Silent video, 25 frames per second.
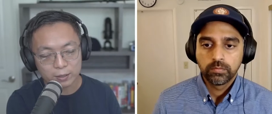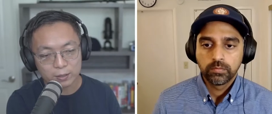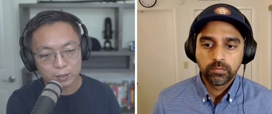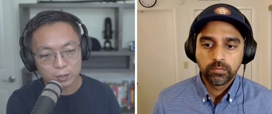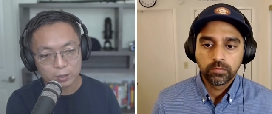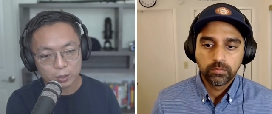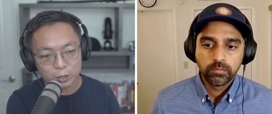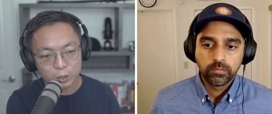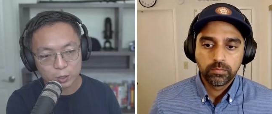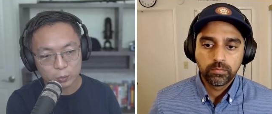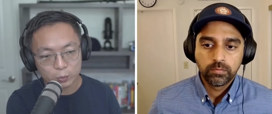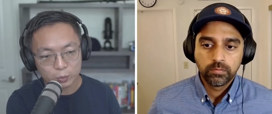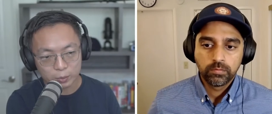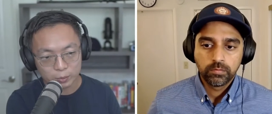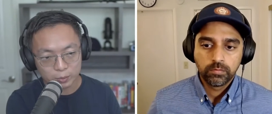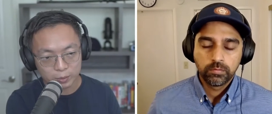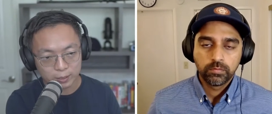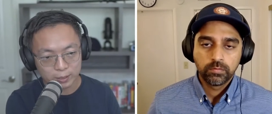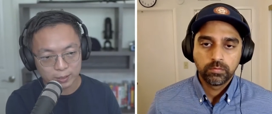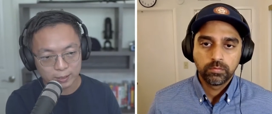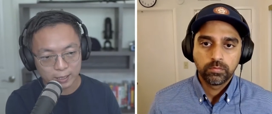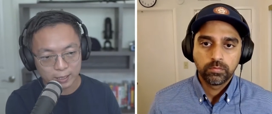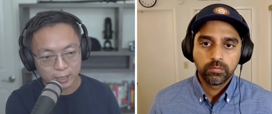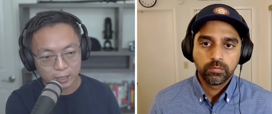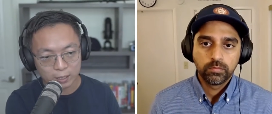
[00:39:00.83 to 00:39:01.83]
Speaker 1: you will
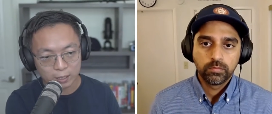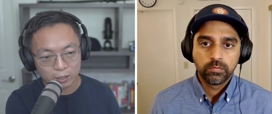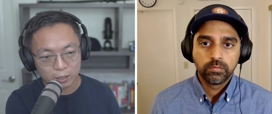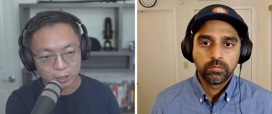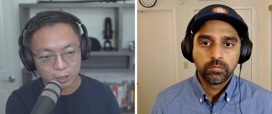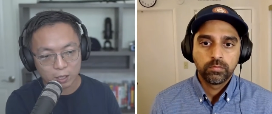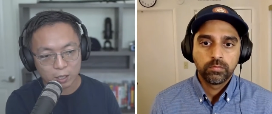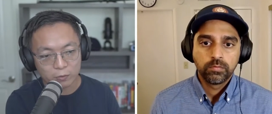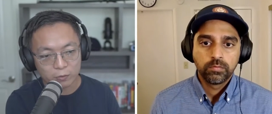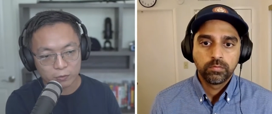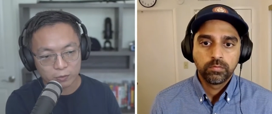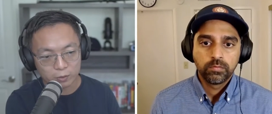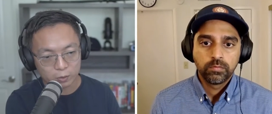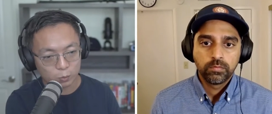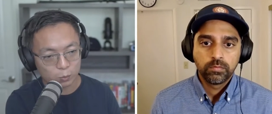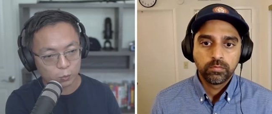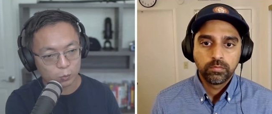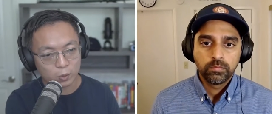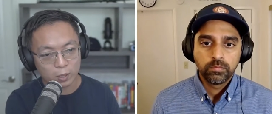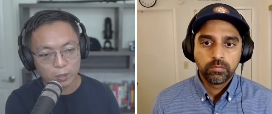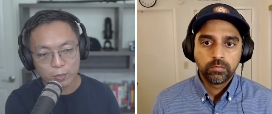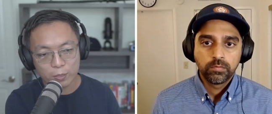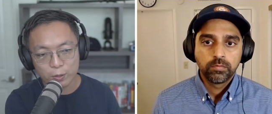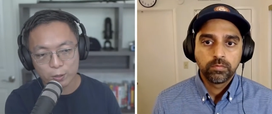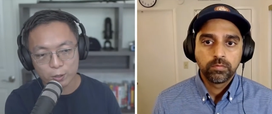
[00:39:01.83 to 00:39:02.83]
getting the offer
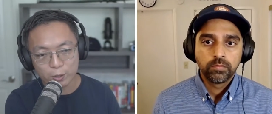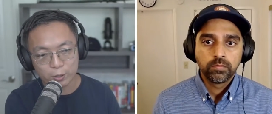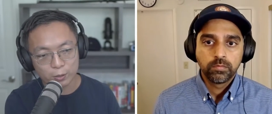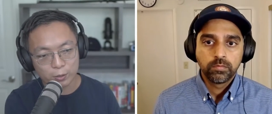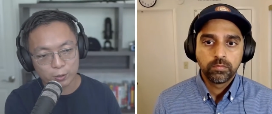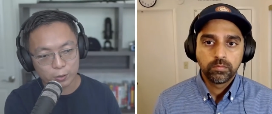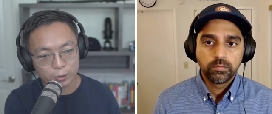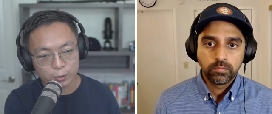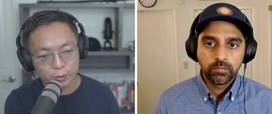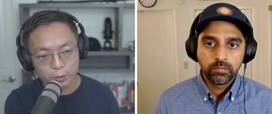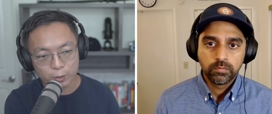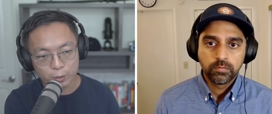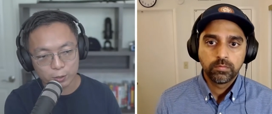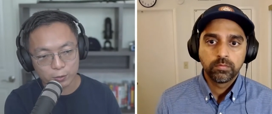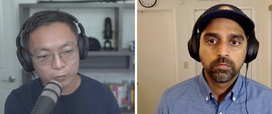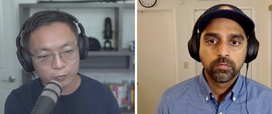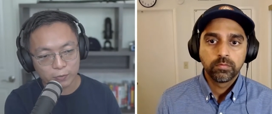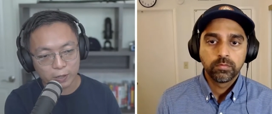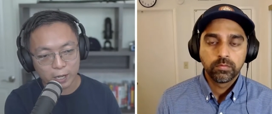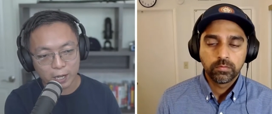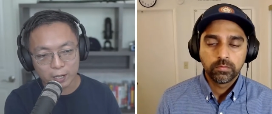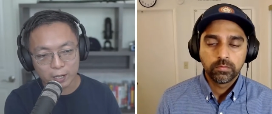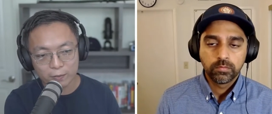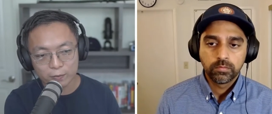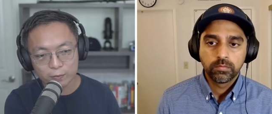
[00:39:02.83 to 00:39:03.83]

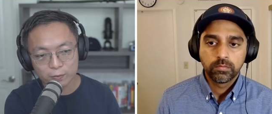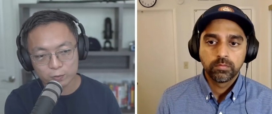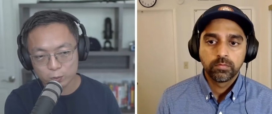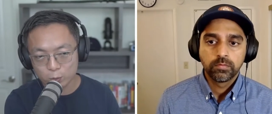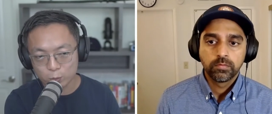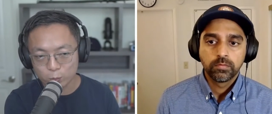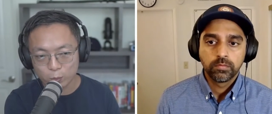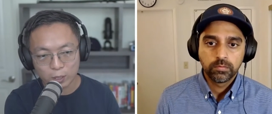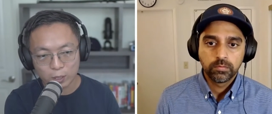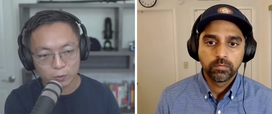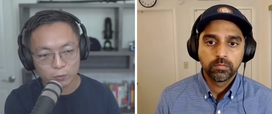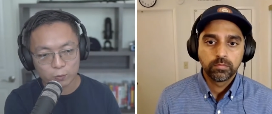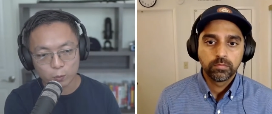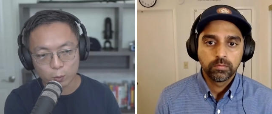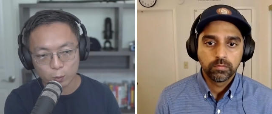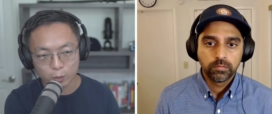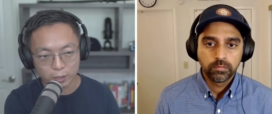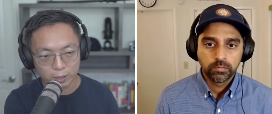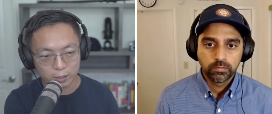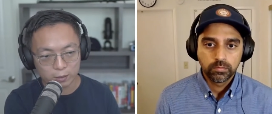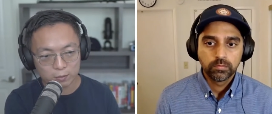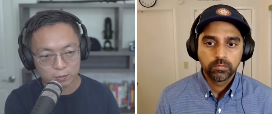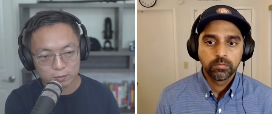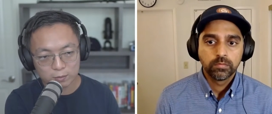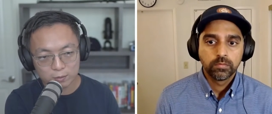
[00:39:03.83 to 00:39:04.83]
135 to 140
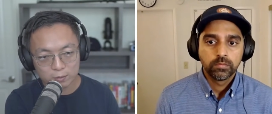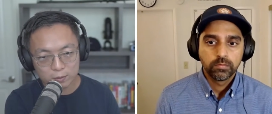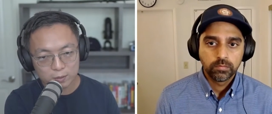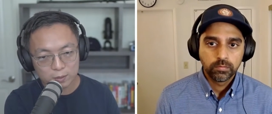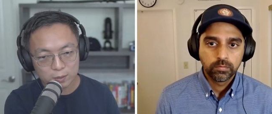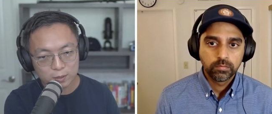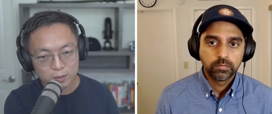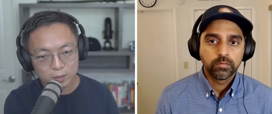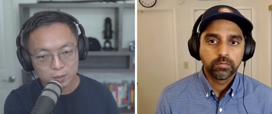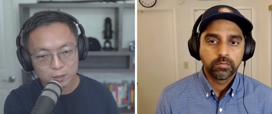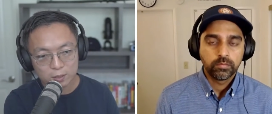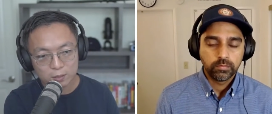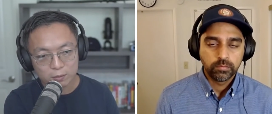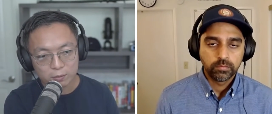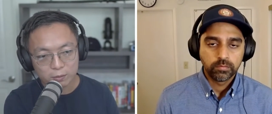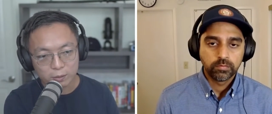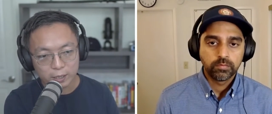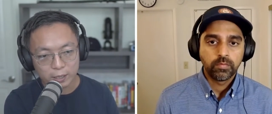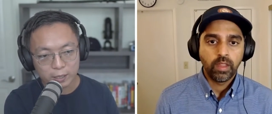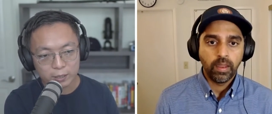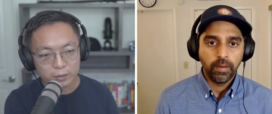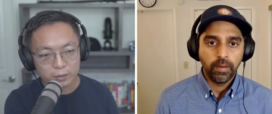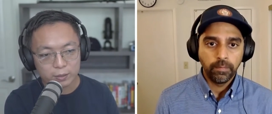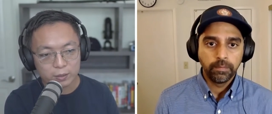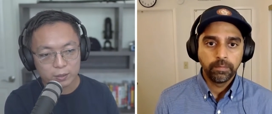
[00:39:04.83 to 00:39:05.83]
right?
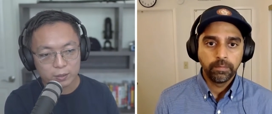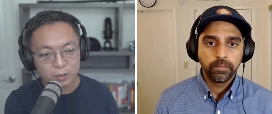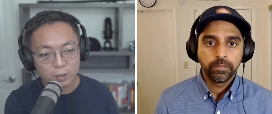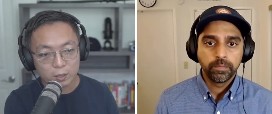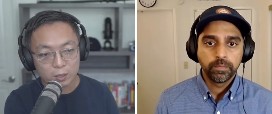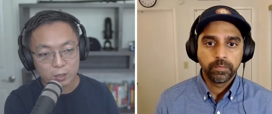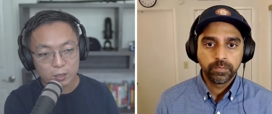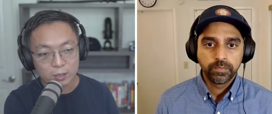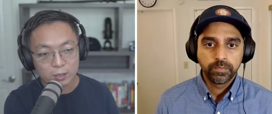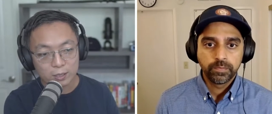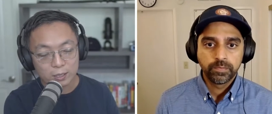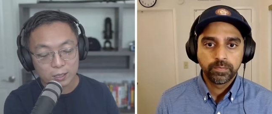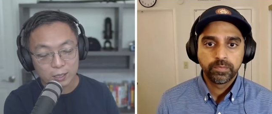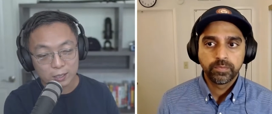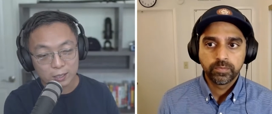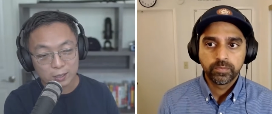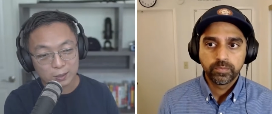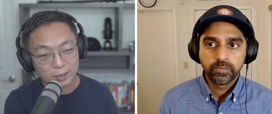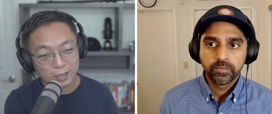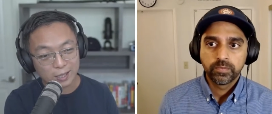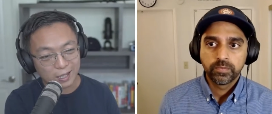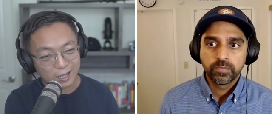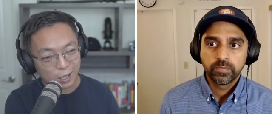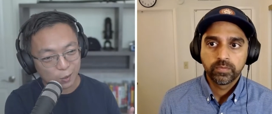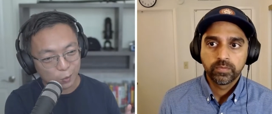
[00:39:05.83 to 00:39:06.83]
Yeah.
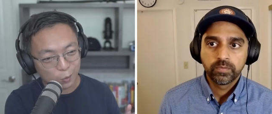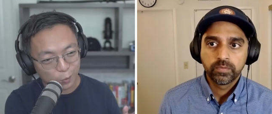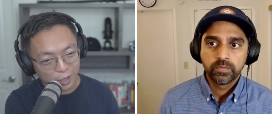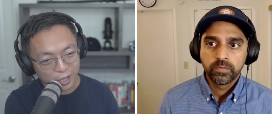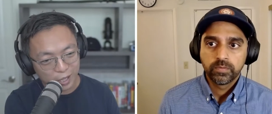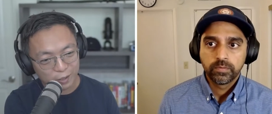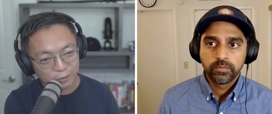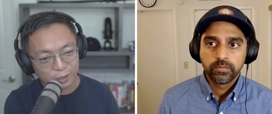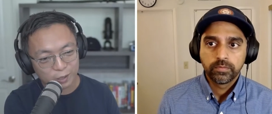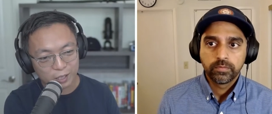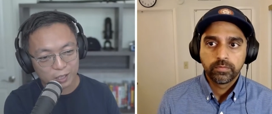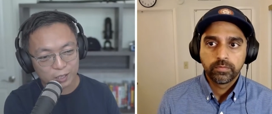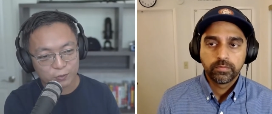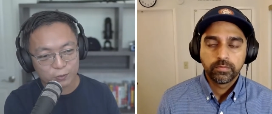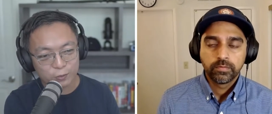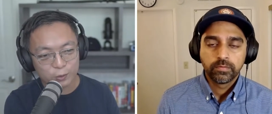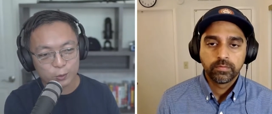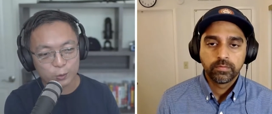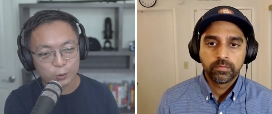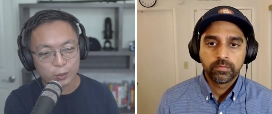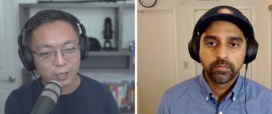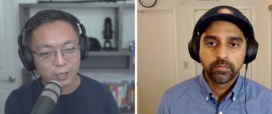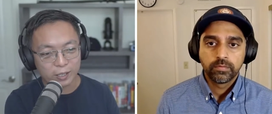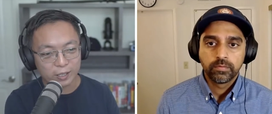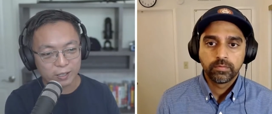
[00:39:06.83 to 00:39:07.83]
However, if you
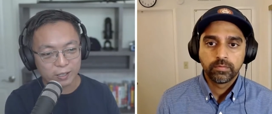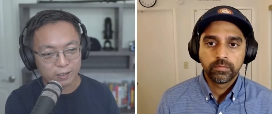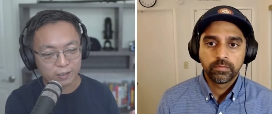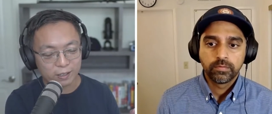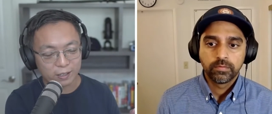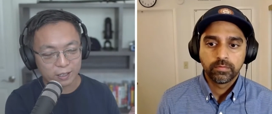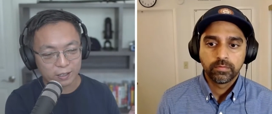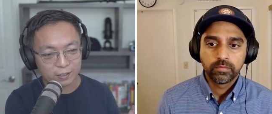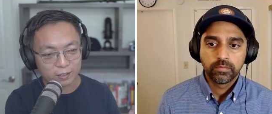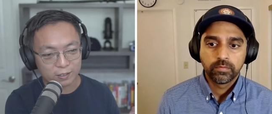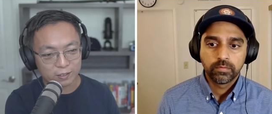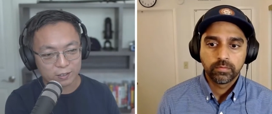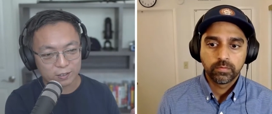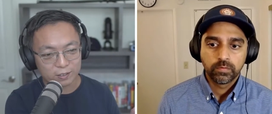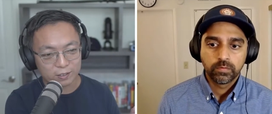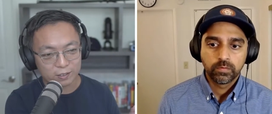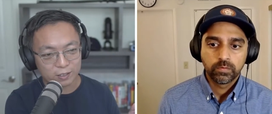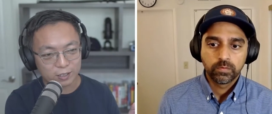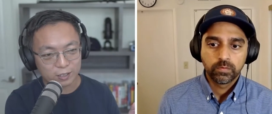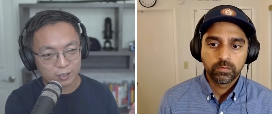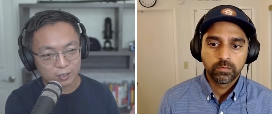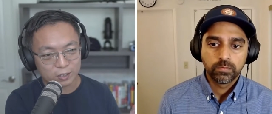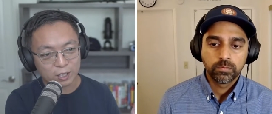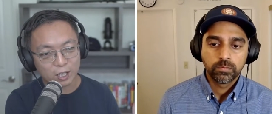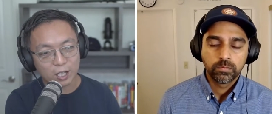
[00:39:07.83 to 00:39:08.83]
are like the
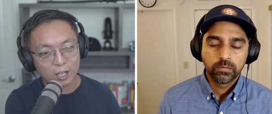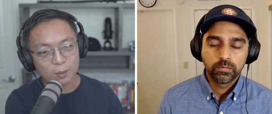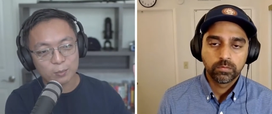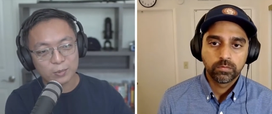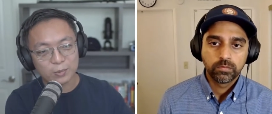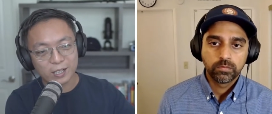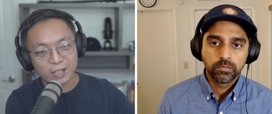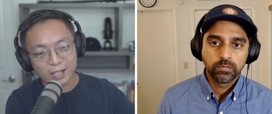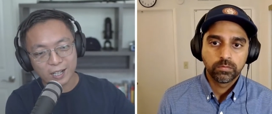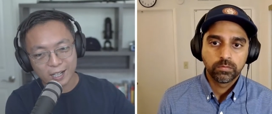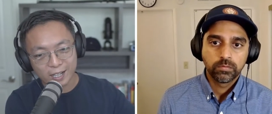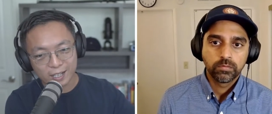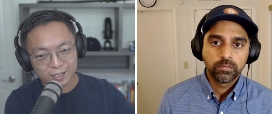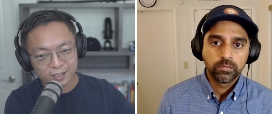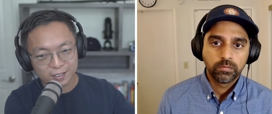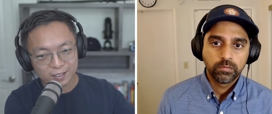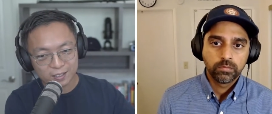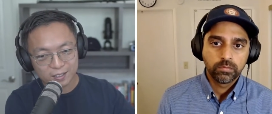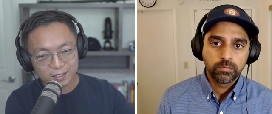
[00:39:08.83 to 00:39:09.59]
top guy,